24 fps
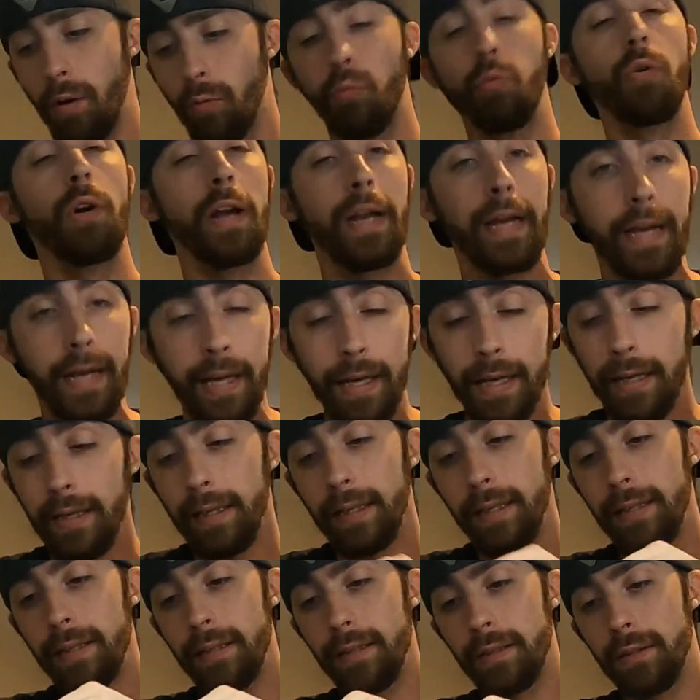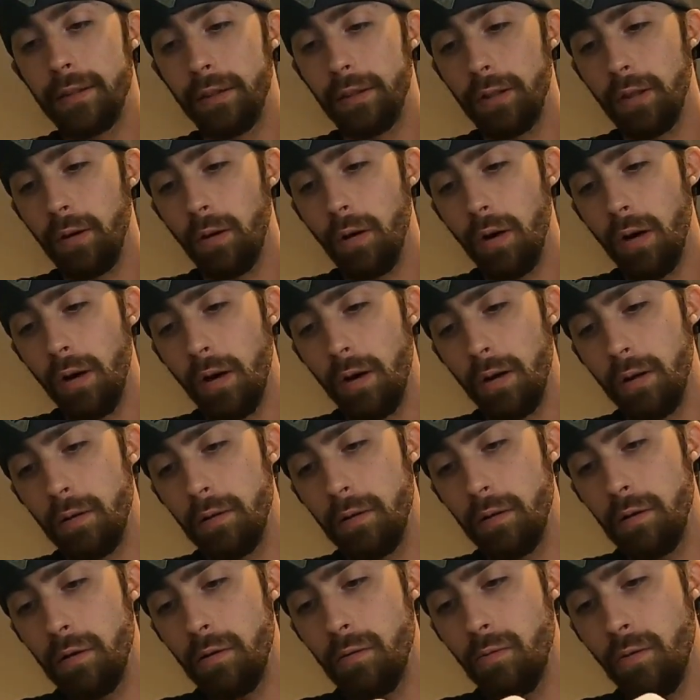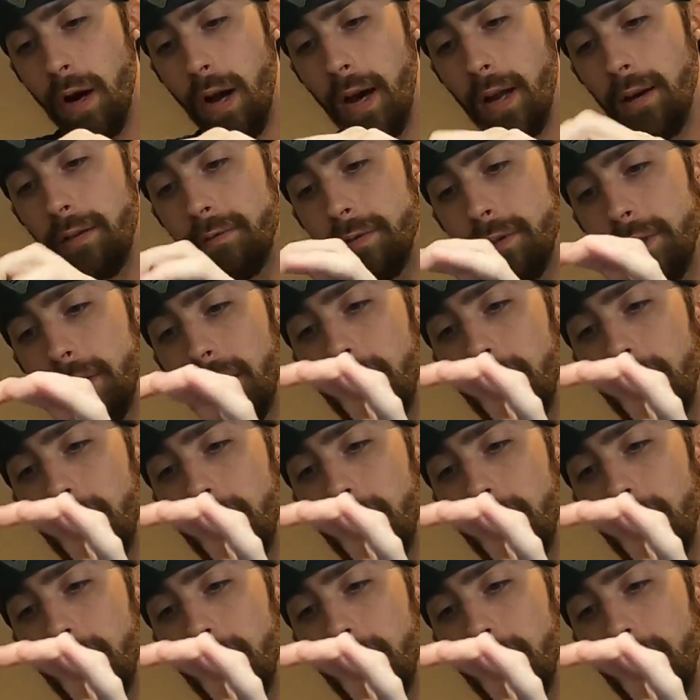rig is you kind of